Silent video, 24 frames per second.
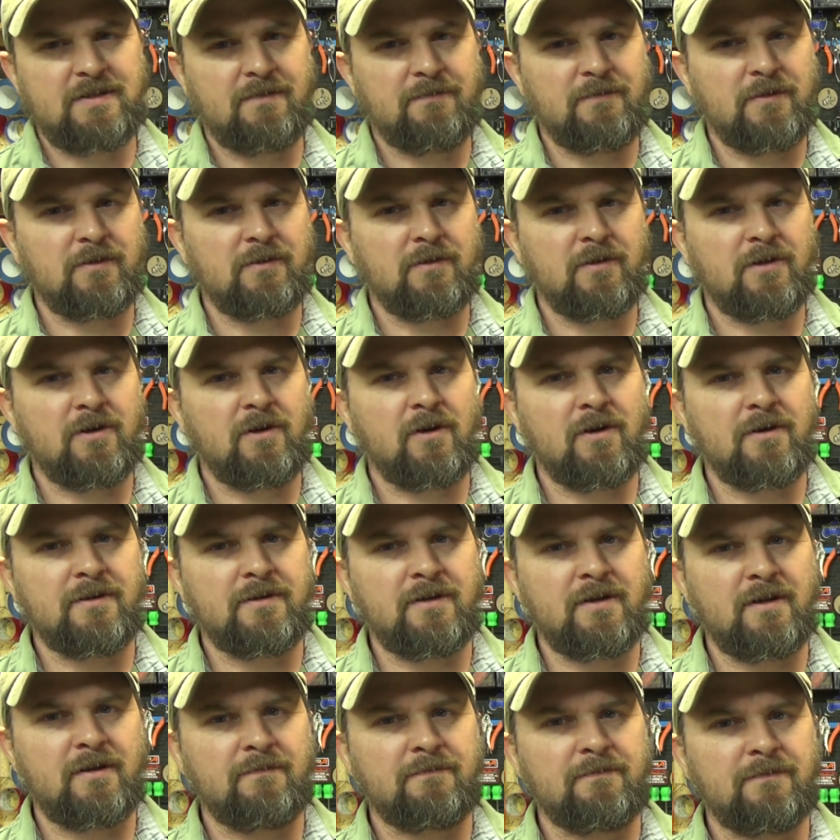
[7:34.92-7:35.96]
if you look hard
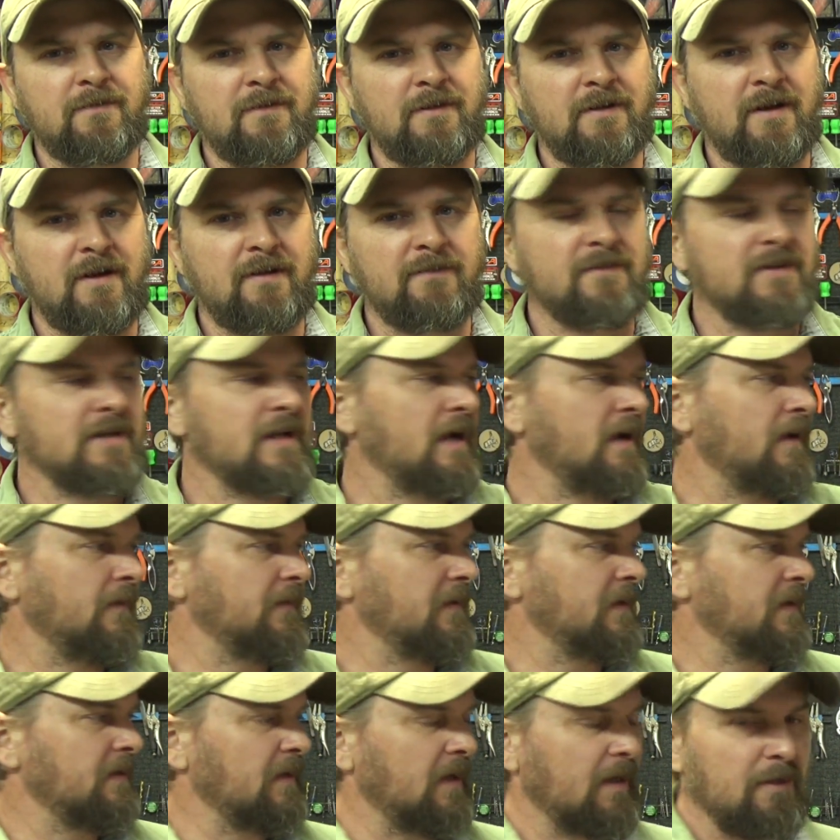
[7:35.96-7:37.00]
enough. Every now and
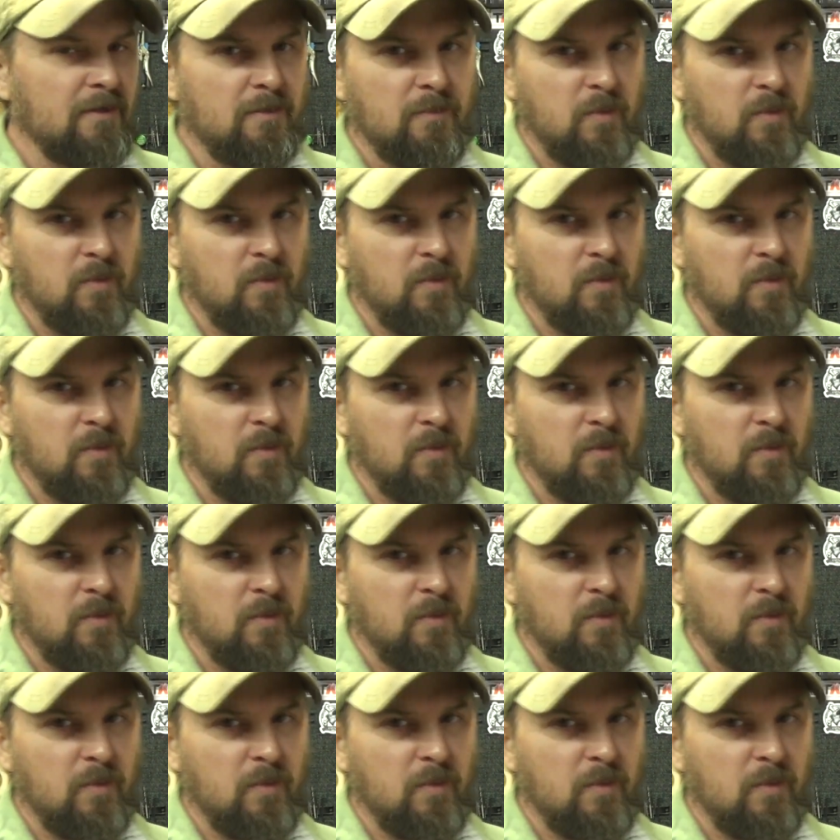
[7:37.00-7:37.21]
then. I know